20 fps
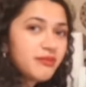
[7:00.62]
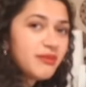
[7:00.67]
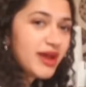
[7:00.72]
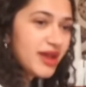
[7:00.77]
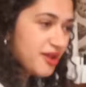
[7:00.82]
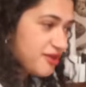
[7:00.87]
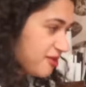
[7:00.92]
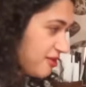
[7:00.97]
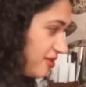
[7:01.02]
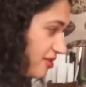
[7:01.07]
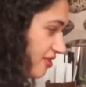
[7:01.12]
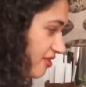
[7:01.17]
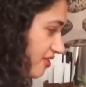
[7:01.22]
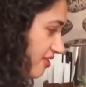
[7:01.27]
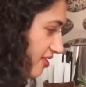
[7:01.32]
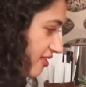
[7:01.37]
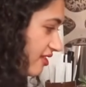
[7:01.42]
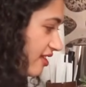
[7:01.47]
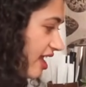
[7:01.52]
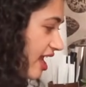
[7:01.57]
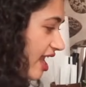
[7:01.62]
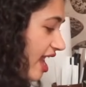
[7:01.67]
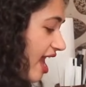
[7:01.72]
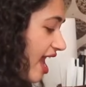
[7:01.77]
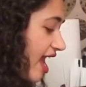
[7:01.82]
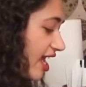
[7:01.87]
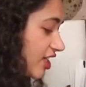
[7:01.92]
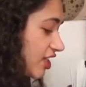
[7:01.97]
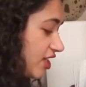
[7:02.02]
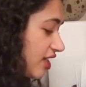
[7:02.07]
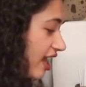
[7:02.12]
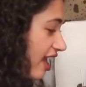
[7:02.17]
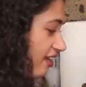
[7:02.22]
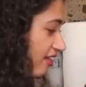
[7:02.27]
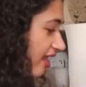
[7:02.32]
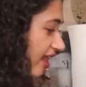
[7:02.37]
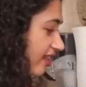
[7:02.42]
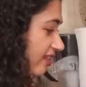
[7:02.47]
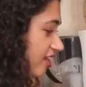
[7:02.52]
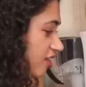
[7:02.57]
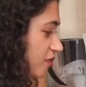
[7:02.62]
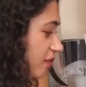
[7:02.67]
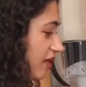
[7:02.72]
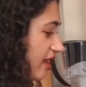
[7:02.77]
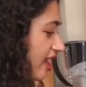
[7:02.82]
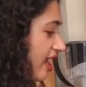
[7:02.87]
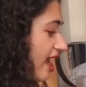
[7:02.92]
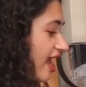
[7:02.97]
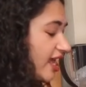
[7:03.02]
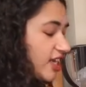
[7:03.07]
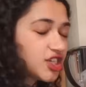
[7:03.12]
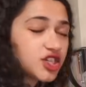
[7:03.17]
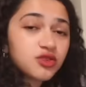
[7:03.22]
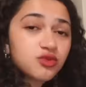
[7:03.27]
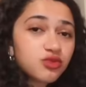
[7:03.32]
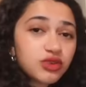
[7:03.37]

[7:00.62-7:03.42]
Michaels. And I actually, I like this plant, I actually